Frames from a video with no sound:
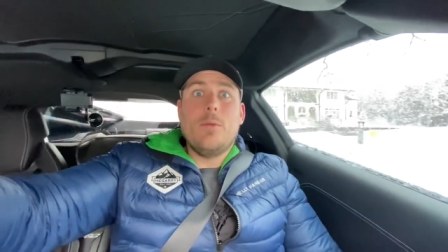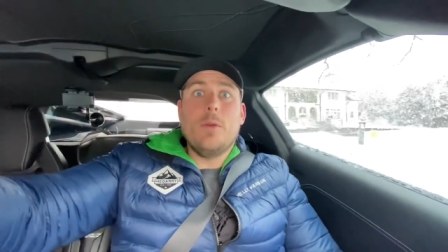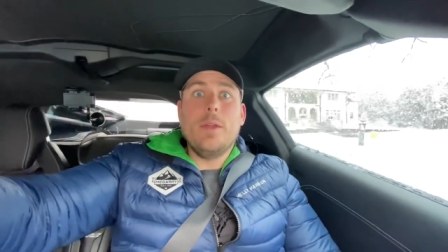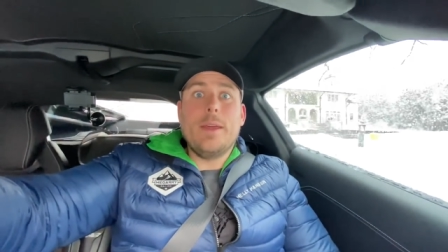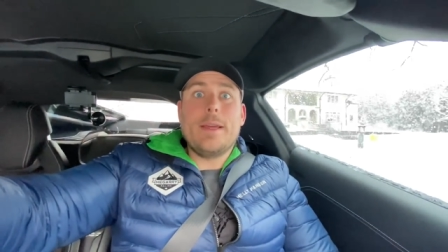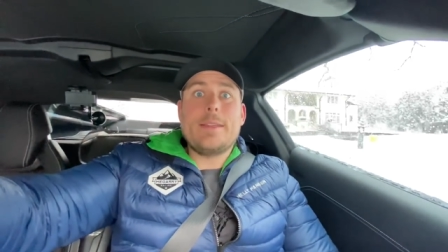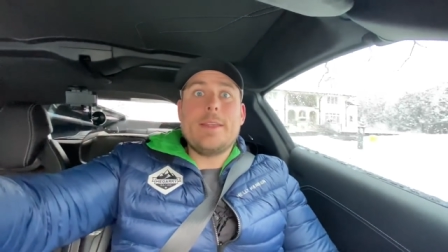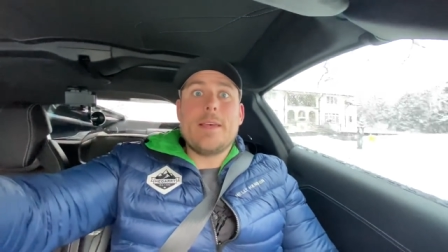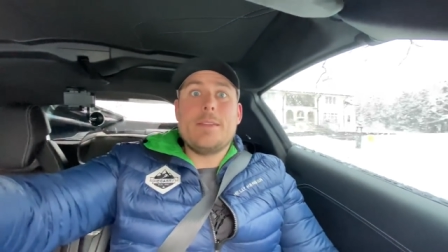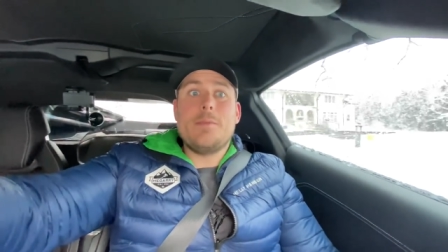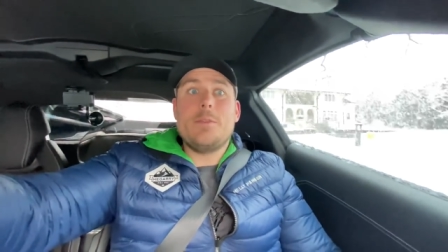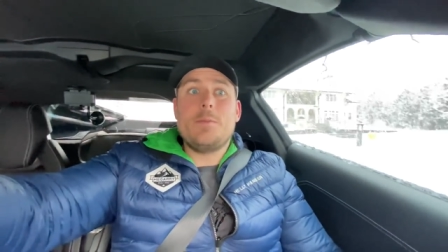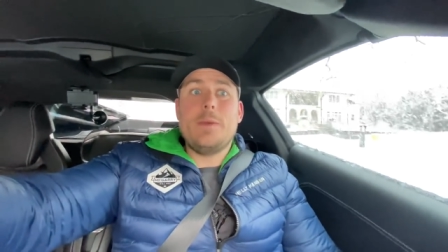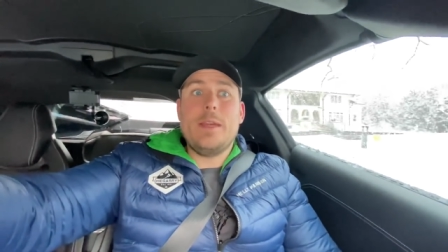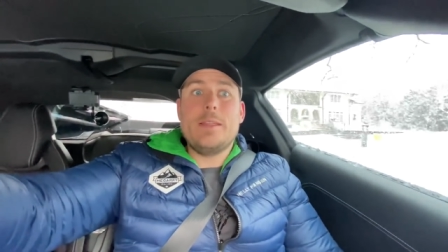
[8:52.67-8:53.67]
really
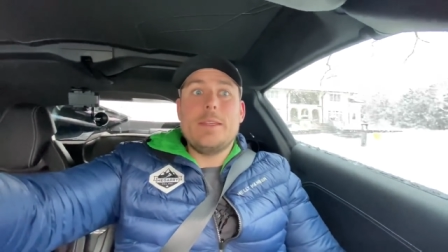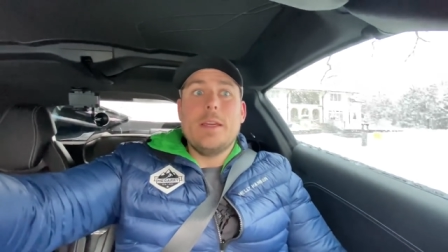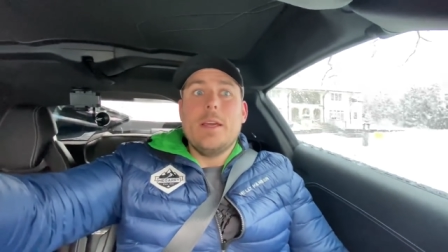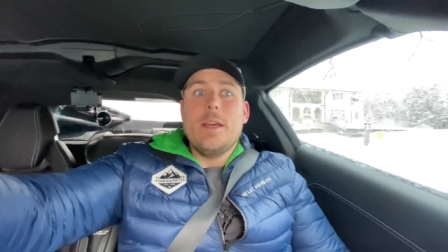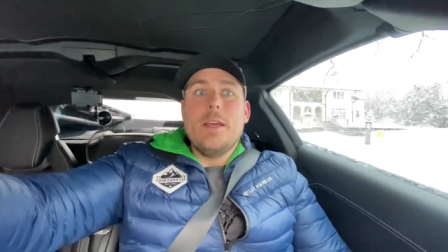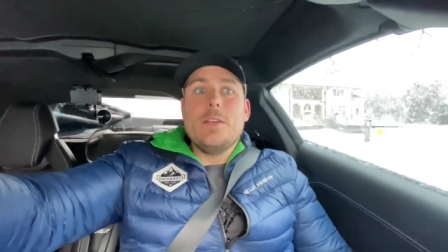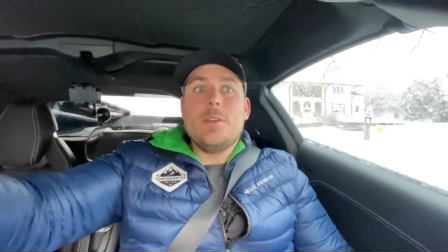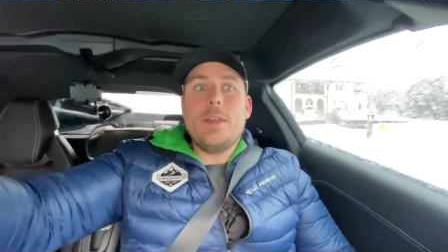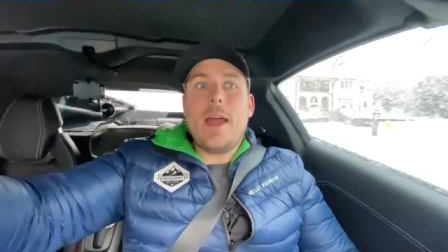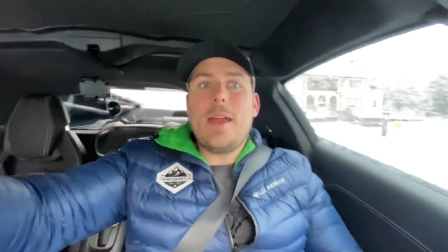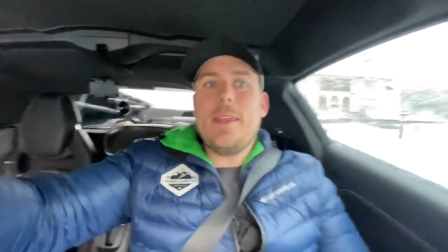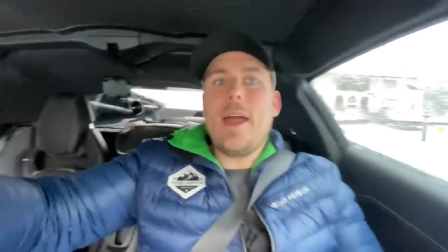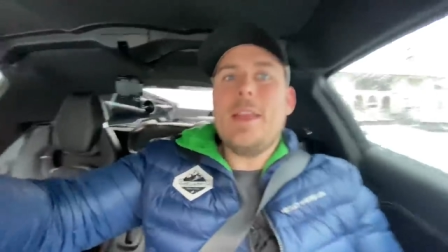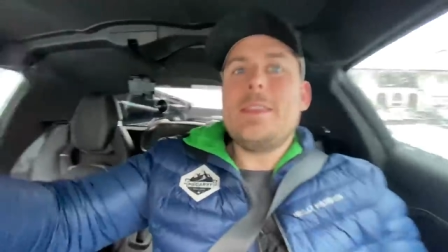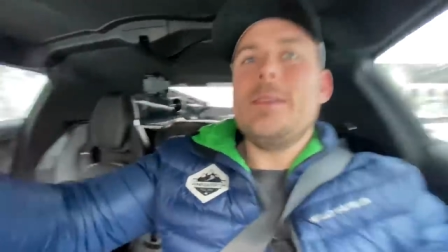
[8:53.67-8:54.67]
excessive speeds. So
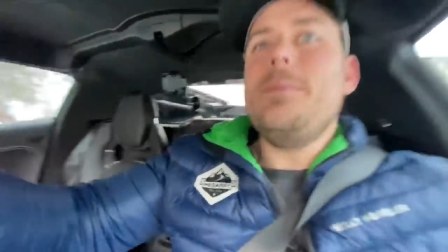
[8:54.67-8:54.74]
that, that to